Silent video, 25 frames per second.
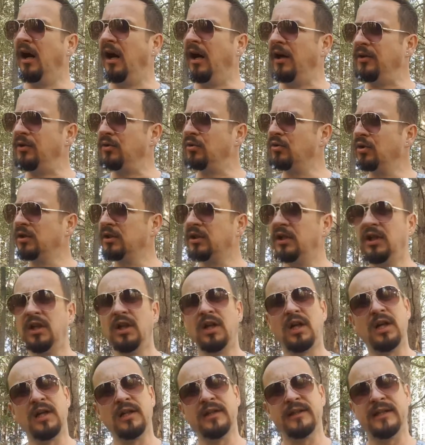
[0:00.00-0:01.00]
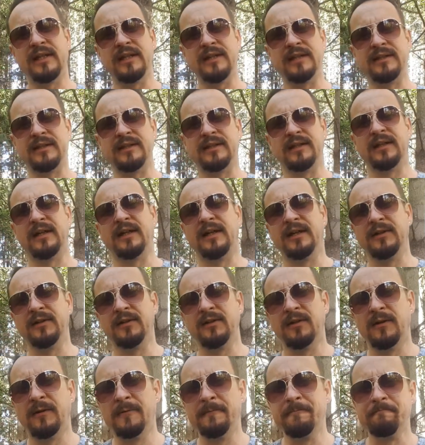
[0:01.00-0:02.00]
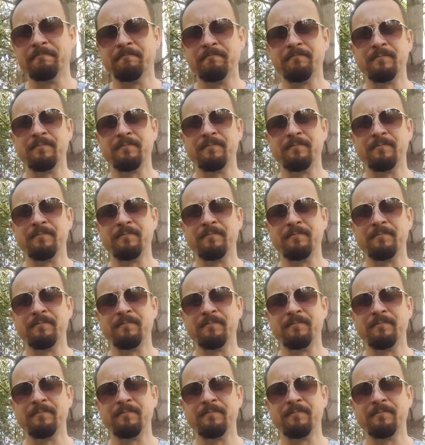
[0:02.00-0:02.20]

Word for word: you're going to learn that, you know,